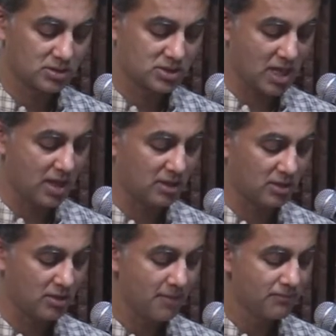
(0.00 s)

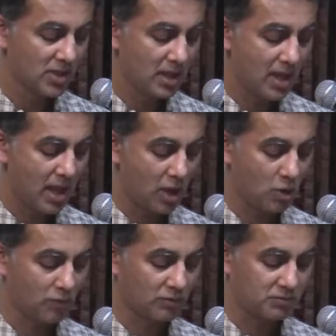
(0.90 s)
chariot,
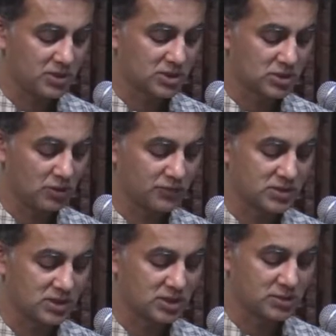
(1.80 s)
along with pieces of
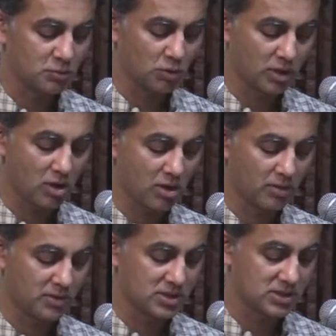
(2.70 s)
Sita's broken
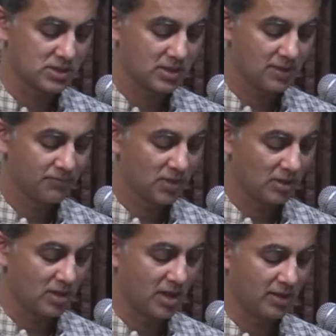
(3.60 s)
ornaments.
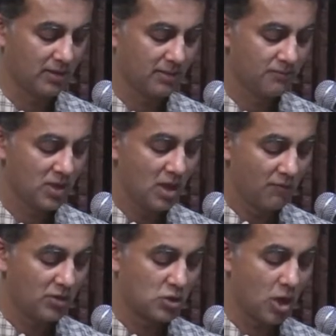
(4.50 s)
Then,
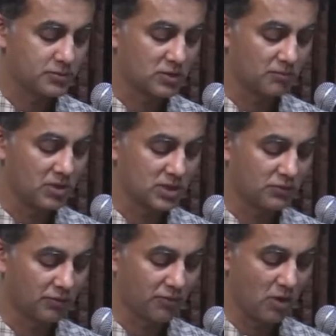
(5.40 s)
when drops of blood
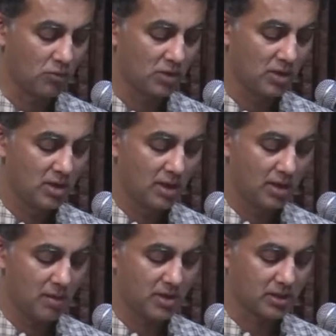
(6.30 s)
were found,
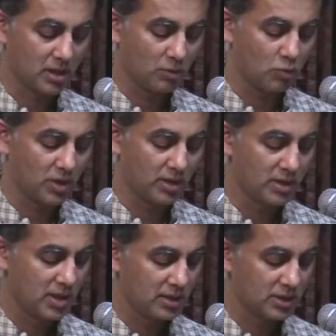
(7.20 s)
Rama concluded
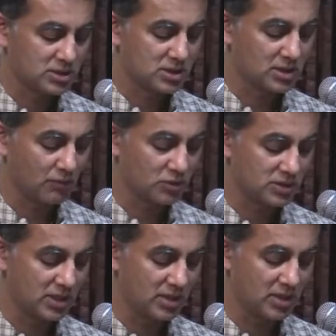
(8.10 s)
that Sita was
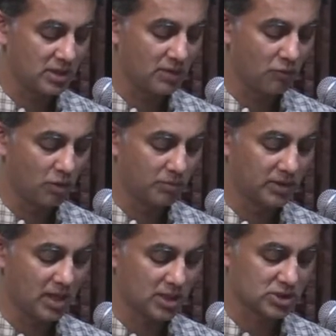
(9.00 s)
indeed devoured by
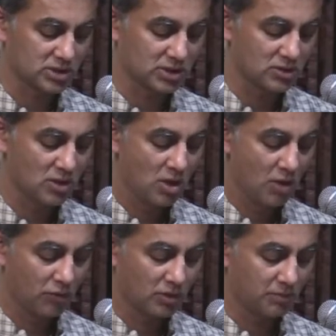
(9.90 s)
the Rakshasas,
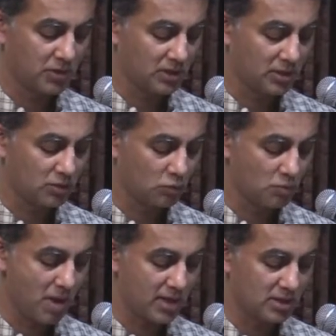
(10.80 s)
for it appeared that two
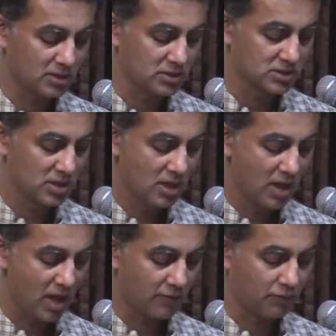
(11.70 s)
man-eaters
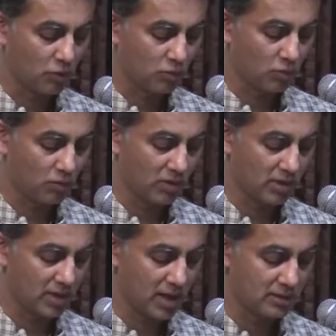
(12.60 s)
had fought over
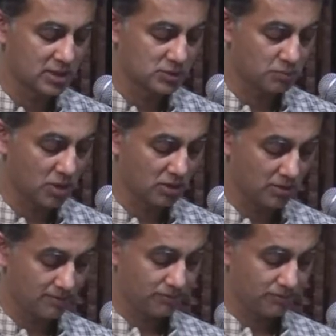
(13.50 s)
her at that spot.